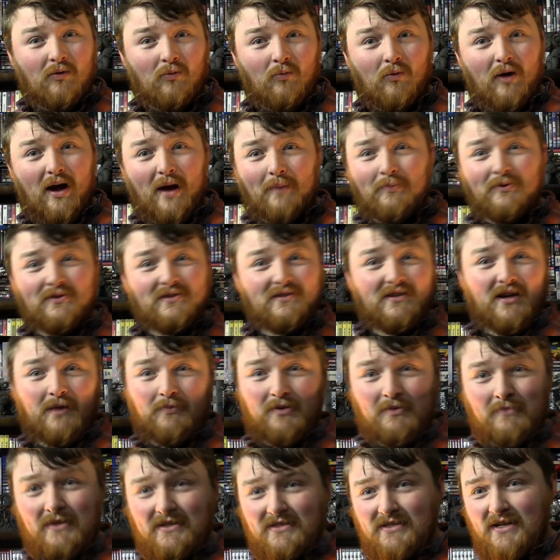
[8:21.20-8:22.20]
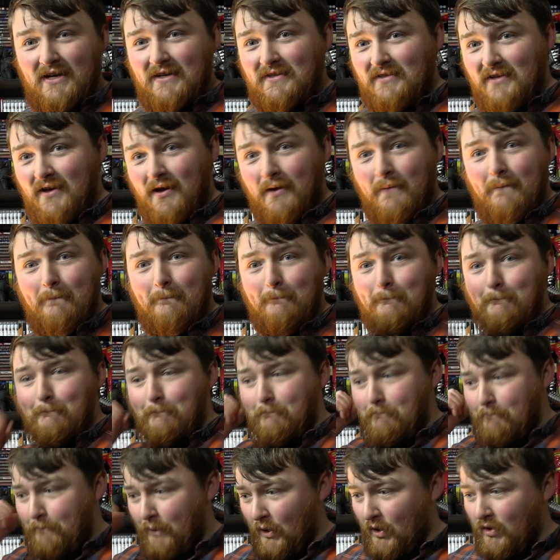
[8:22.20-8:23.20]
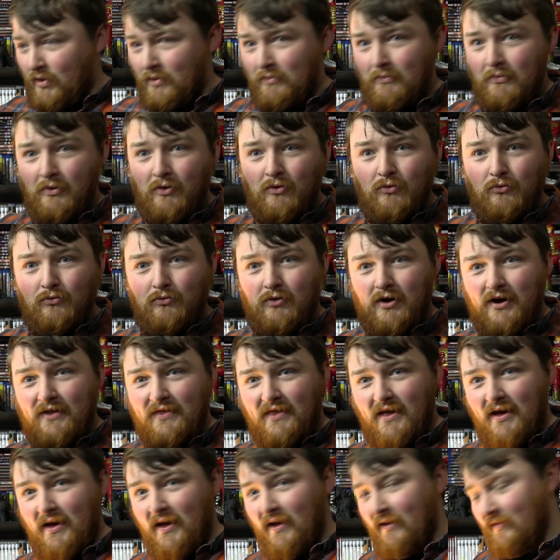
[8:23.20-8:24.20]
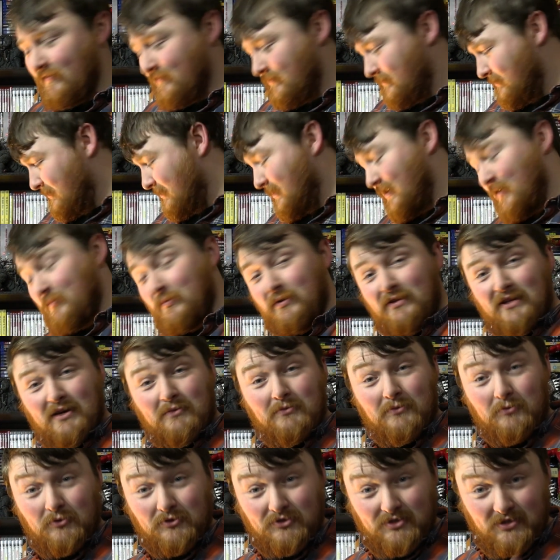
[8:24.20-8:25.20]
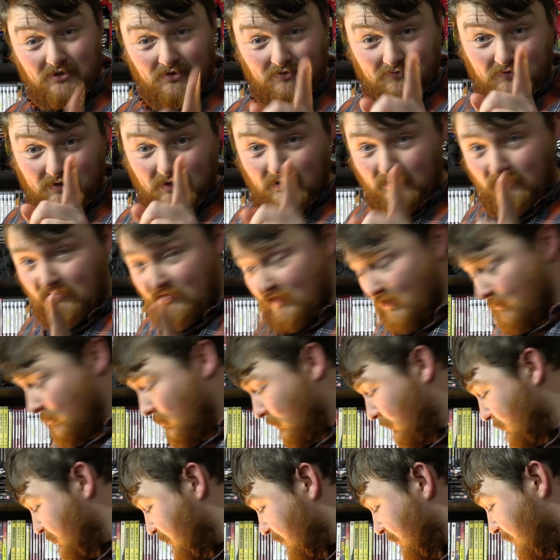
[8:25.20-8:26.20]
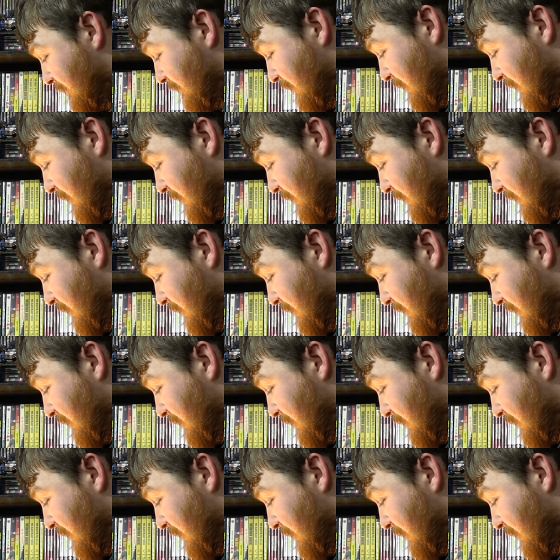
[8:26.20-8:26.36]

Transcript: What happens? A couple of months later, boom, right there. They were watching the videos. They were watching the